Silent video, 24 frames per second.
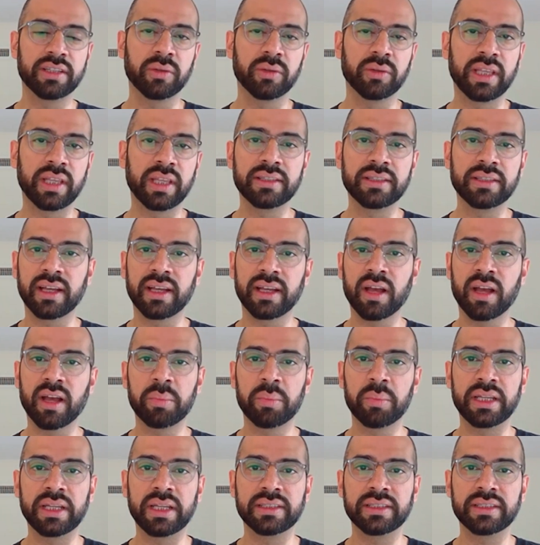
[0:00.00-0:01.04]
So things that
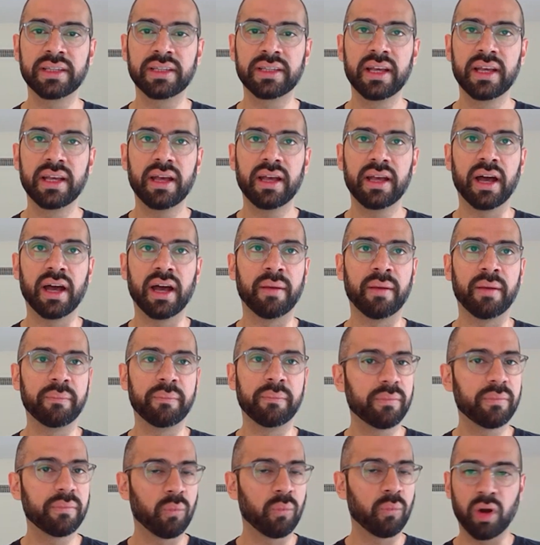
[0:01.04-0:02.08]
companies
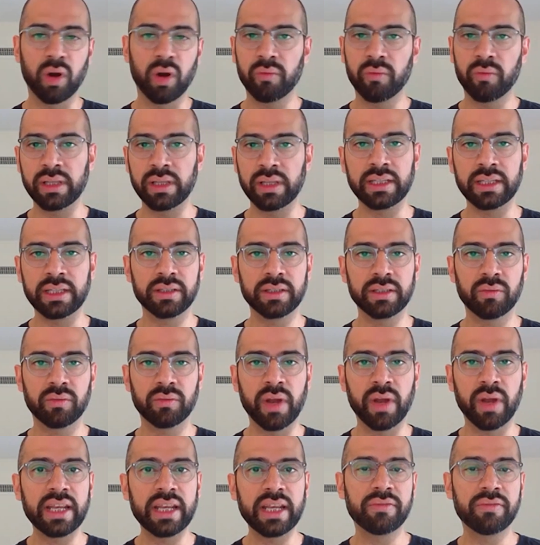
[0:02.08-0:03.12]
weren't really
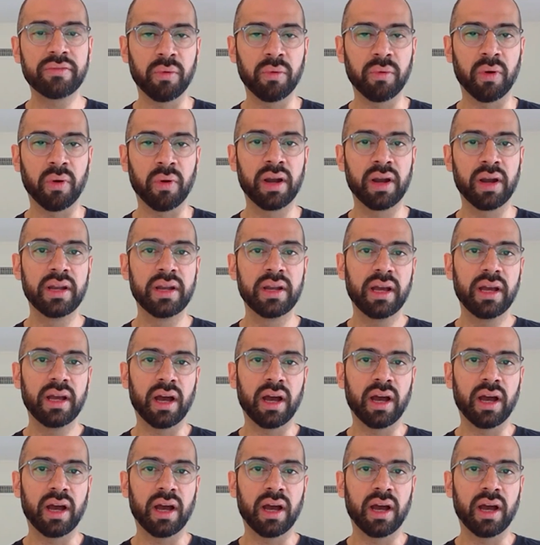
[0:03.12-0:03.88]
ready for